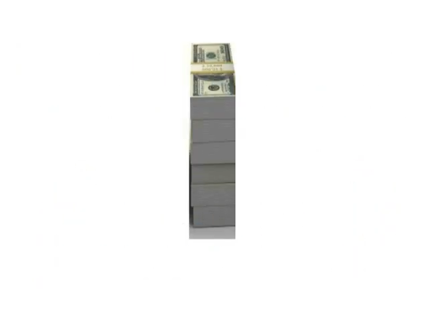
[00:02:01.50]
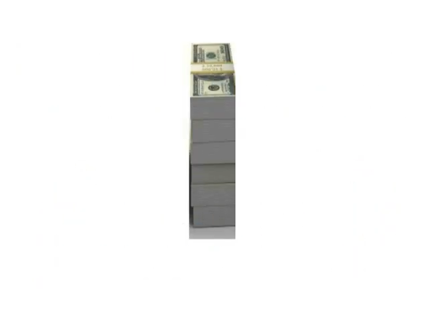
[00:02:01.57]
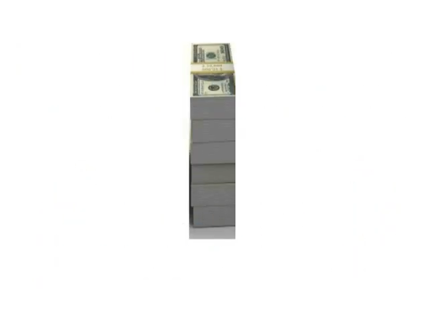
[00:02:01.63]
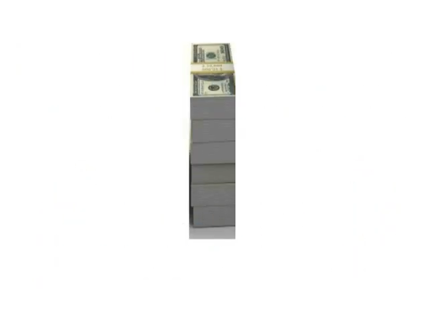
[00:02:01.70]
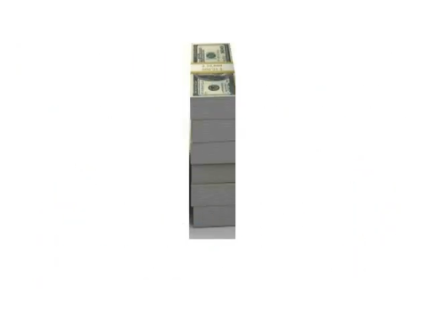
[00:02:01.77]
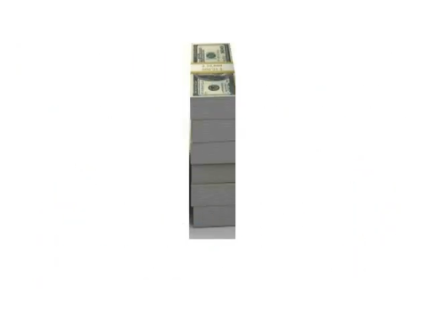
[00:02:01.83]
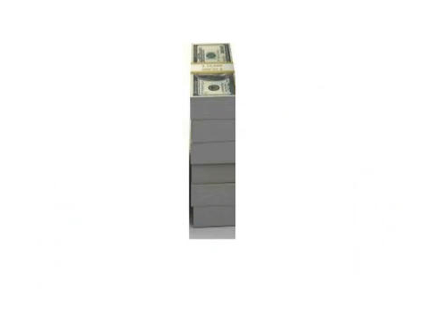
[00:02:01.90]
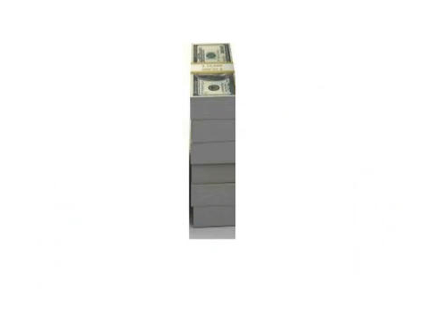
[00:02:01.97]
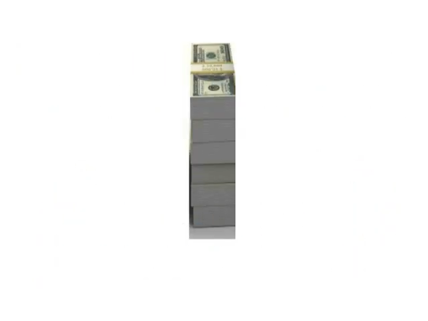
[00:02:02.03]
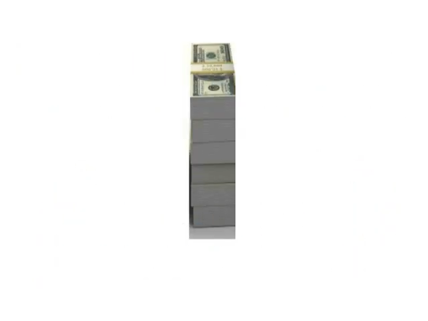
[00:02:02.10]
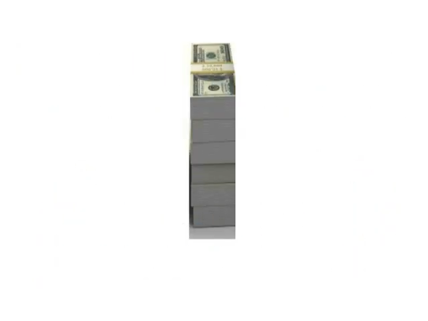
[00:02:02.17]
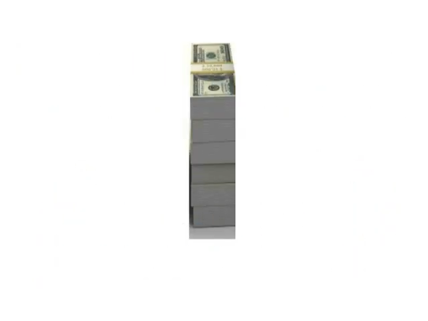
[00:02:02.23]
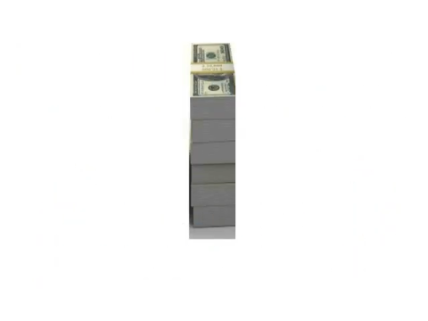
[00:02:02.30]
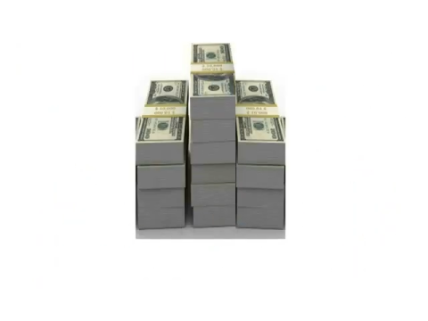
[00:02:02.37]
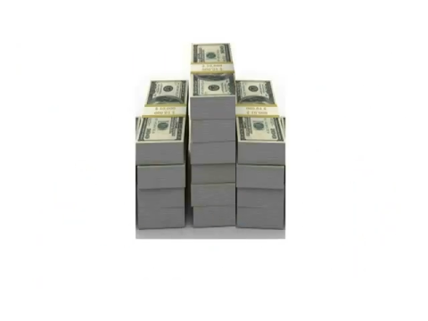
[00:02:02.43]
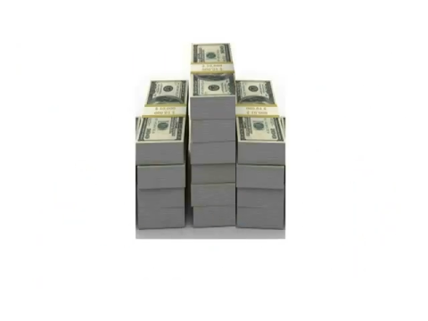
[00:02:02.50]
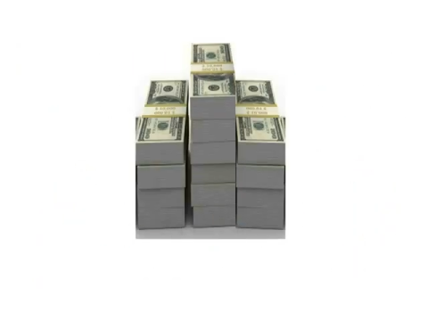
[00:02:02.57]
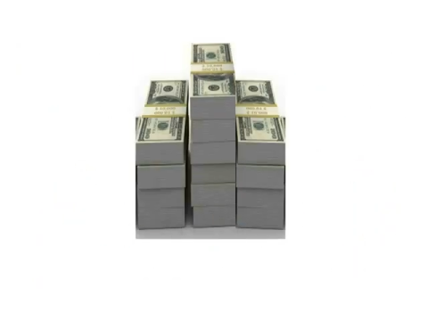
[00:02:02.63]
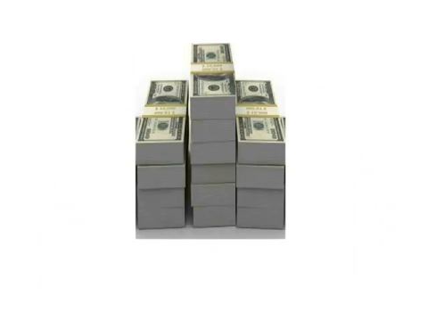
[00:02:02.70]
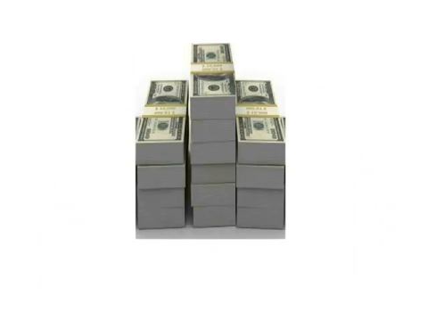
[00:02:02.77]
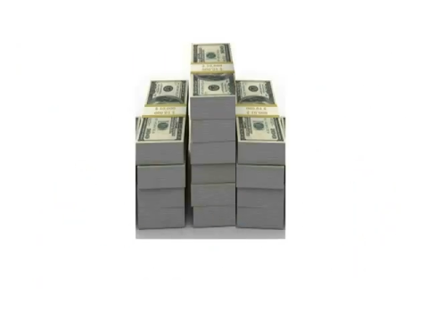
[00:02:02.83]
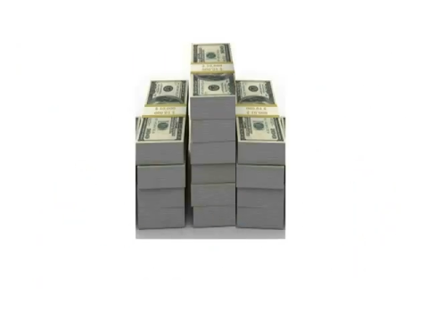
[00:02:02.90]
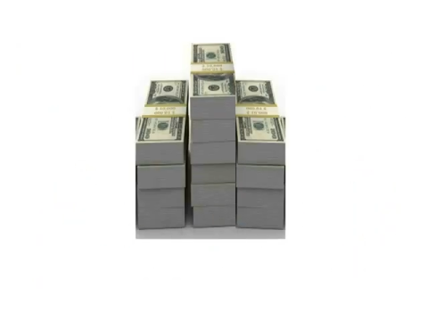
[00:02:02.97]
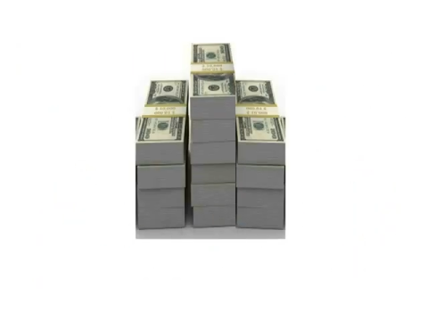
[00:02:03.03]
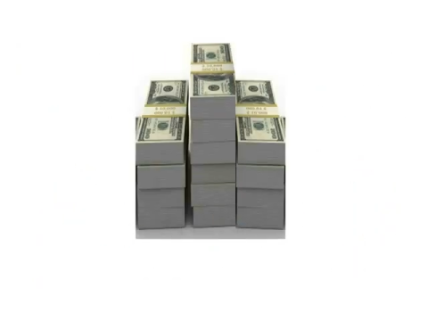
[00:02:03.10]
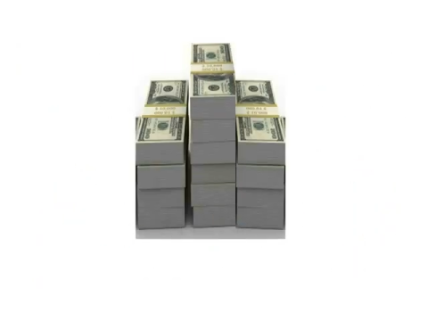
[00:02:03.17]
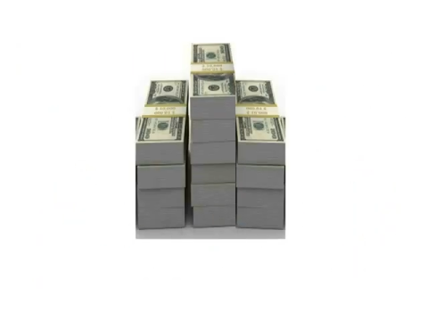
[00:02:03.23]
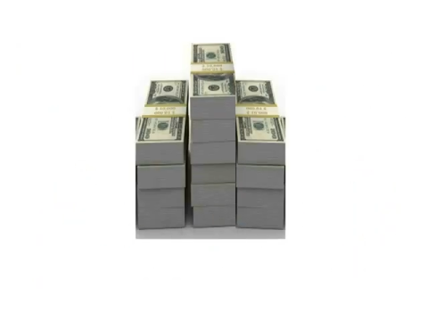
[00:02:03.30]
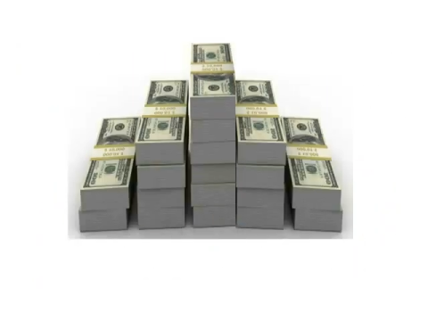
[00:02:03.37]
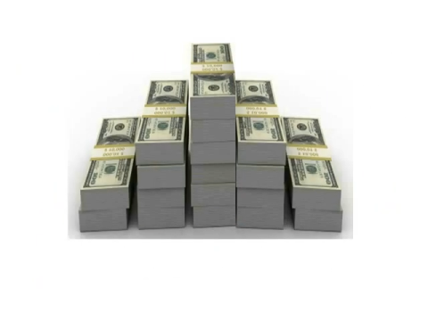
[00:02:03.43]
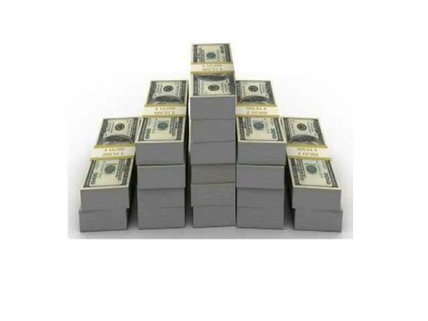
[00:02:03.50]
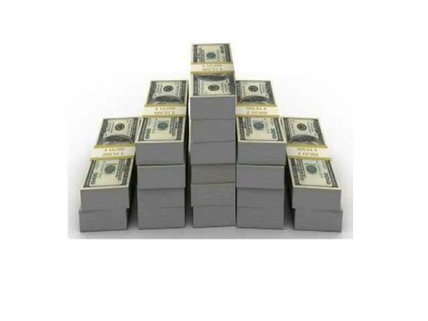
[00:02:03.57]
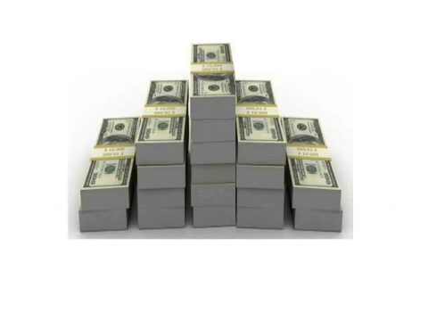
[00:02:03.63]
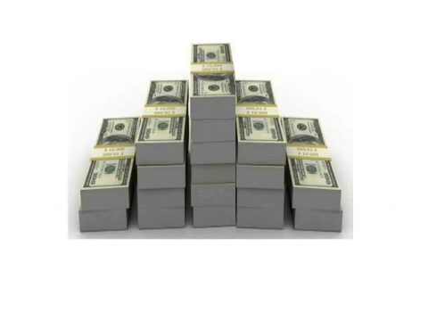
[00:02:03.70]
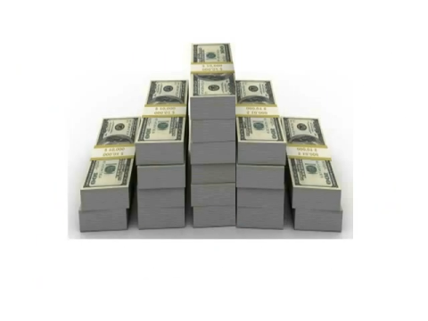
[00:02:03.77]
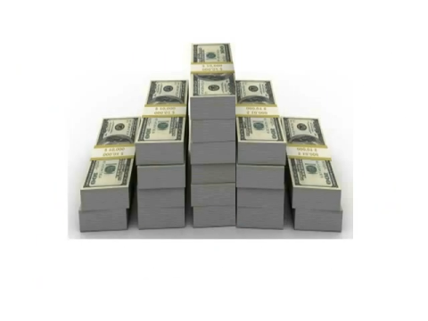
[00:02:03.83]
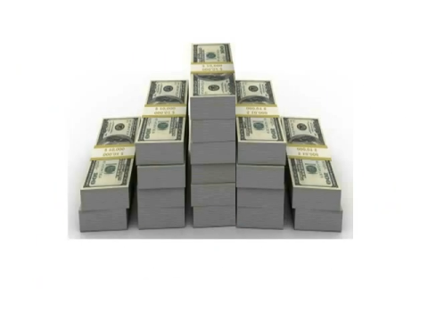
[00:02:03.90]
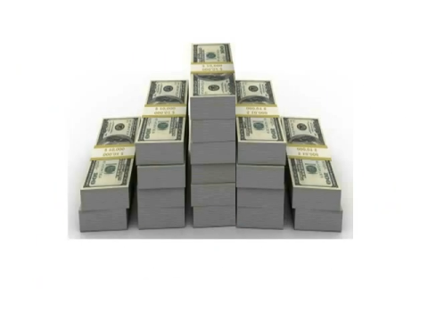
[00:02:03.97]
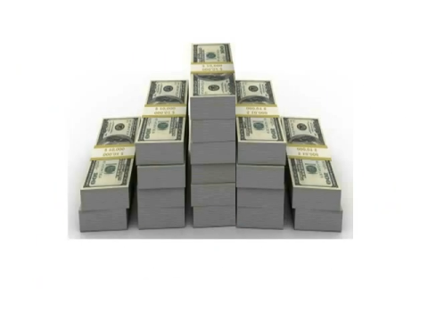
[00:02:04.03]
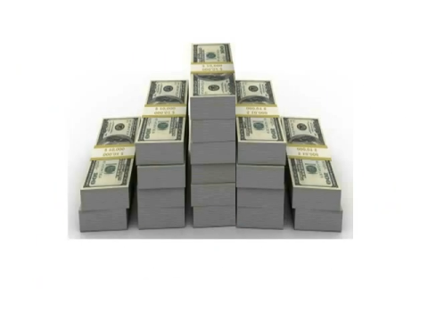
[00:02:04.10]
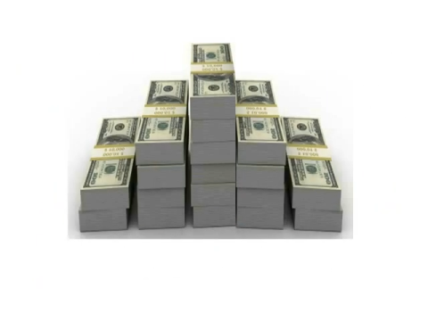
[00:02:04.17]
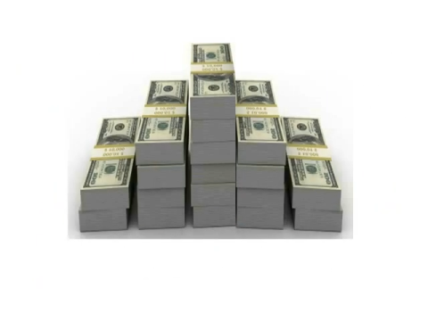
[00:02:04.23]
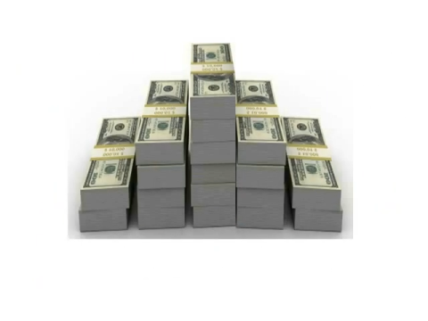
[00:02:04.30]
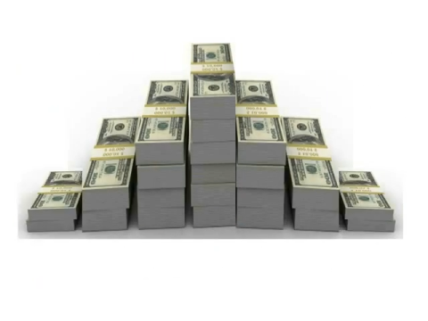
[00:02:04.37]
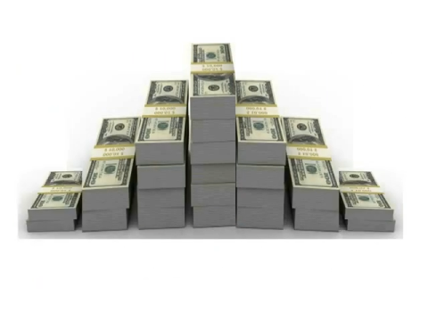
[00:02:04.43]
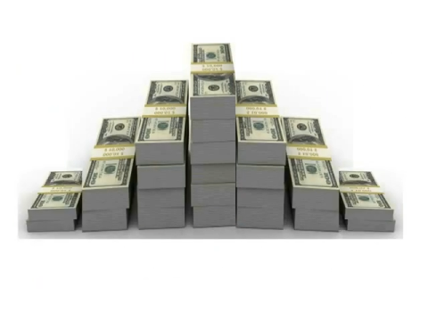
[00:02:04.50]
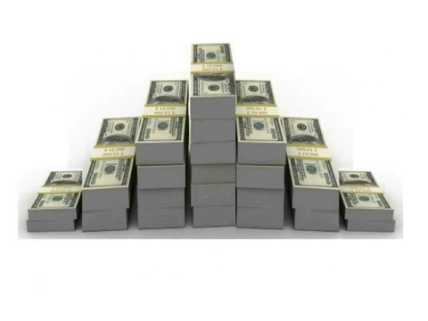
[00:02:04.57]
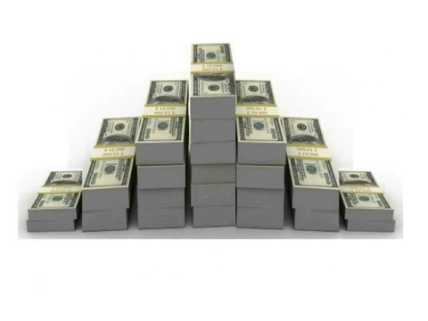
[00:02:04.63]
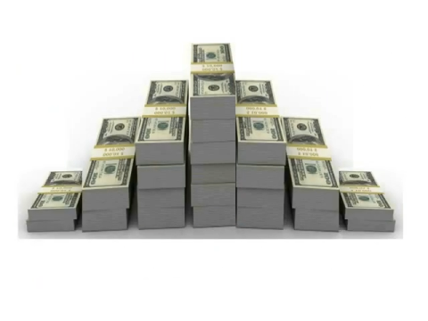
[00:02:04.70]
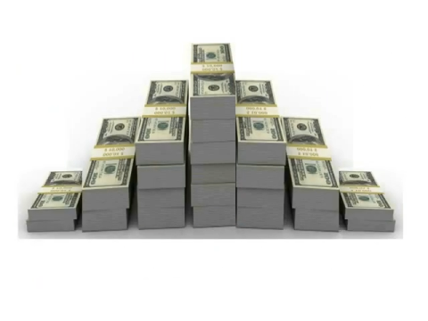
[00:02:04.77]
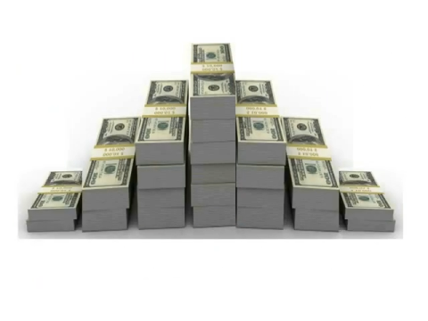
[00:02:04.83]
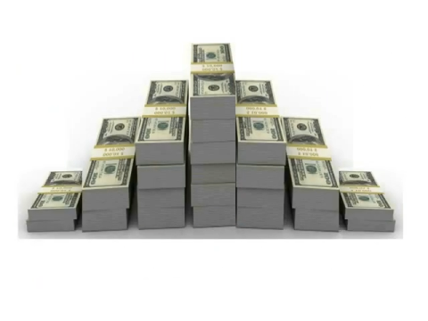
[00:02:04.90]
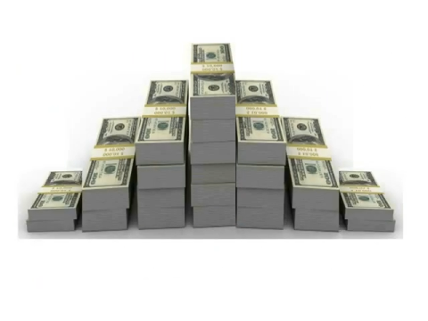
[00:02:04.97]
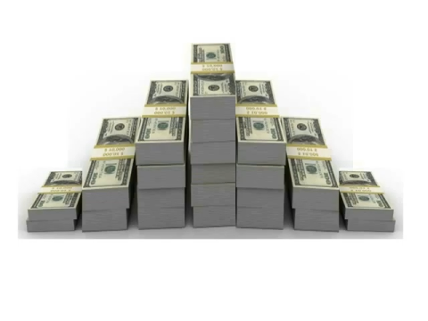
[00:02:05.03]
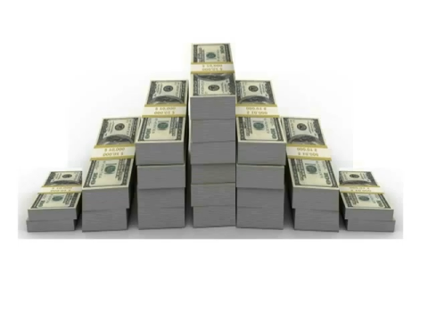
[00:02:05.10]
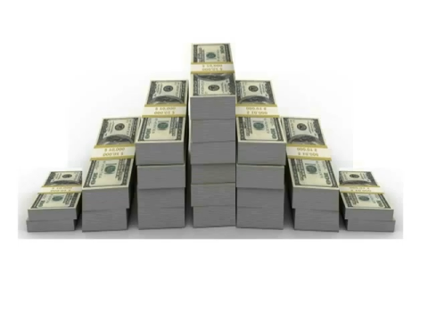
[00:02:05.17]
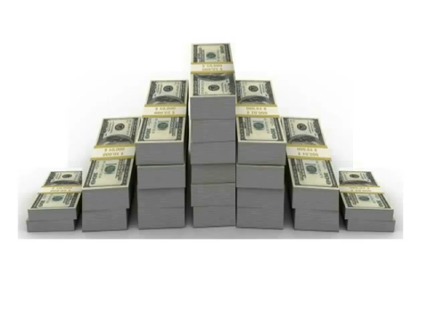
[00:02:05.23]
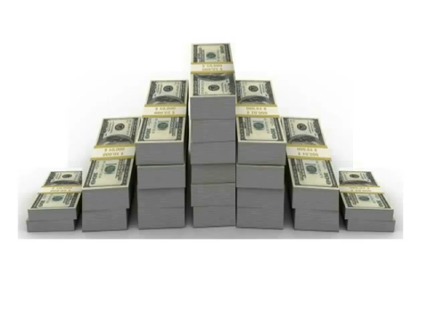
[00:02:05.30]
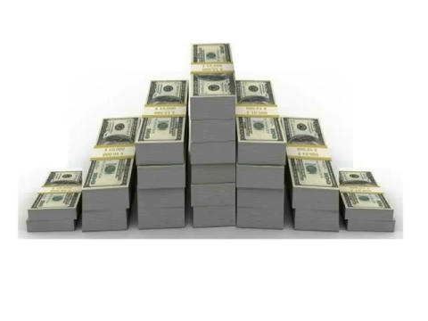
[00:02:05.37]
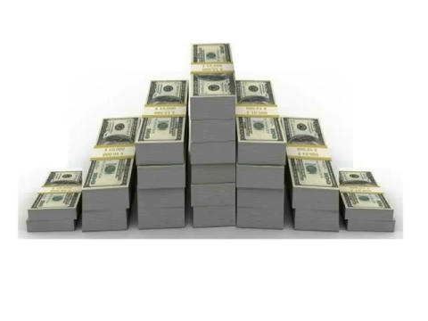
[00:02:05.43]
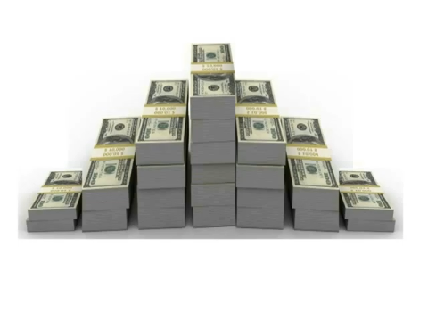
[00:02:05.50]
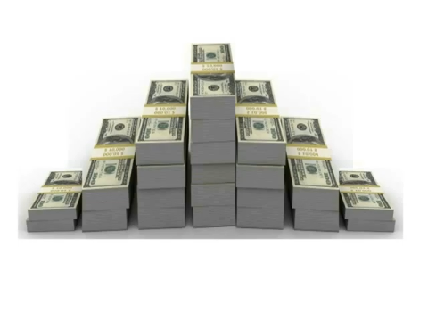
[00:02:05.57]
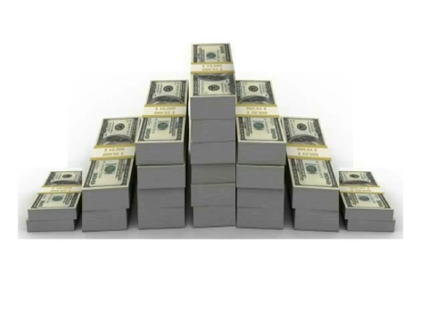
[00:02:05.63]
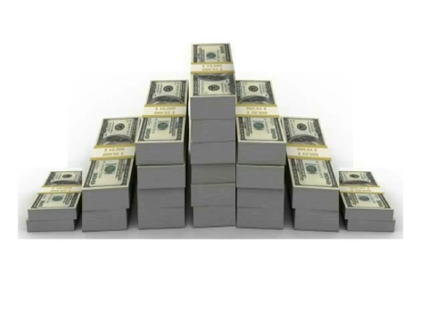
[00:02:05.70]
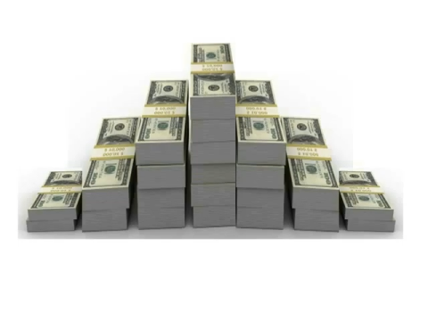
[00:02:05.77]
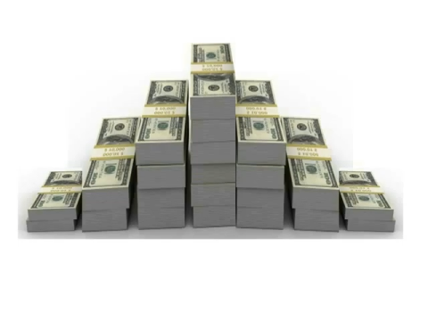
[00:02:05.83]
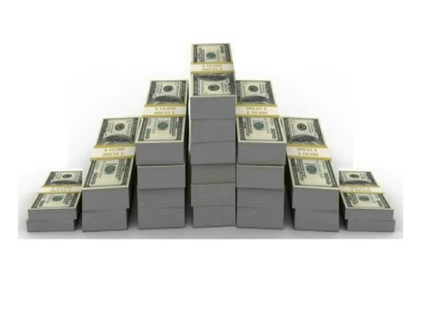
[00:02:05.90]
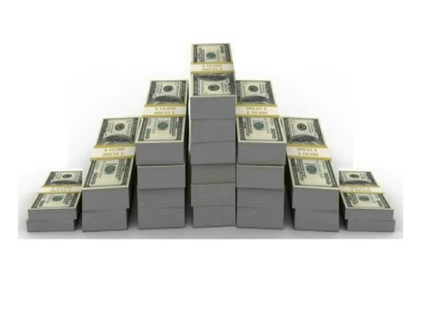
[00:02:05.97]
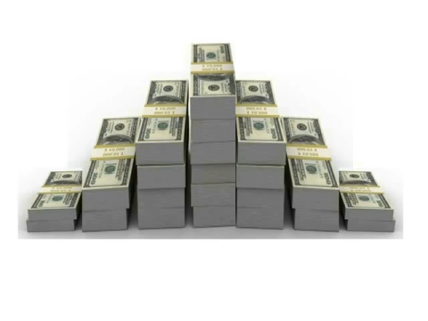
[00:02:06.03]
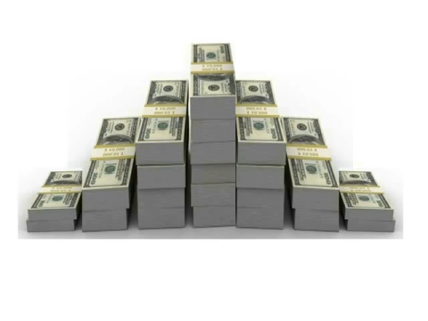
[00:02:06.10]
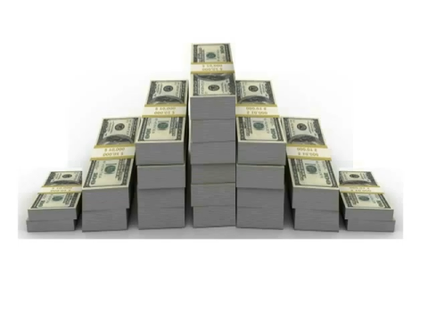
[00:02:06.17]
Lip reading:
Nobody's mouth can be seen.